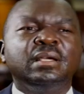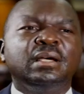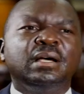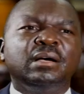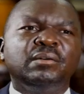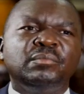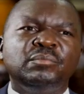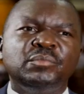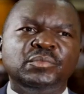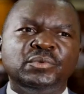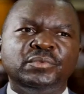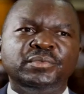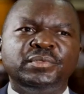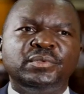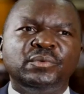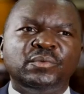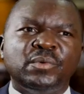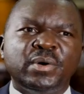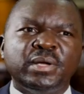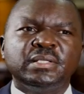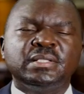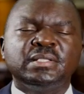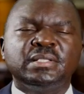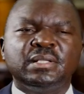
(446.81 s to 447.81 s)
I've moved
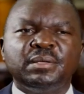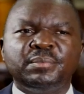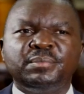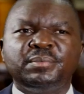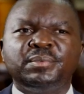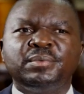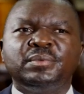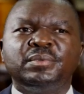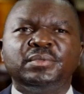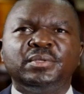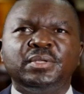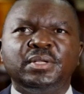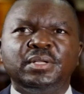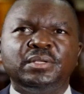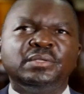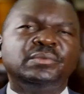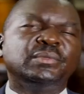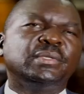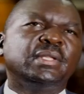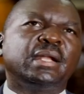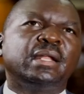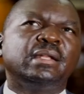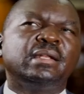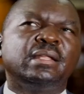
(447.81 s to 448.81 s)
one step to
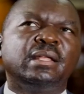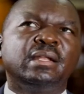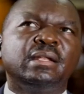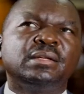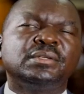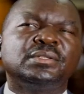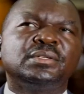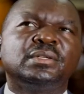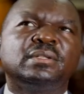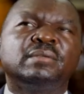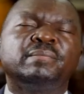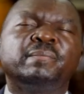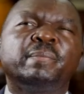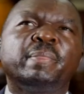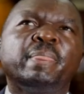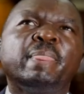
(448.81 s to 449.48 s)
the right direction.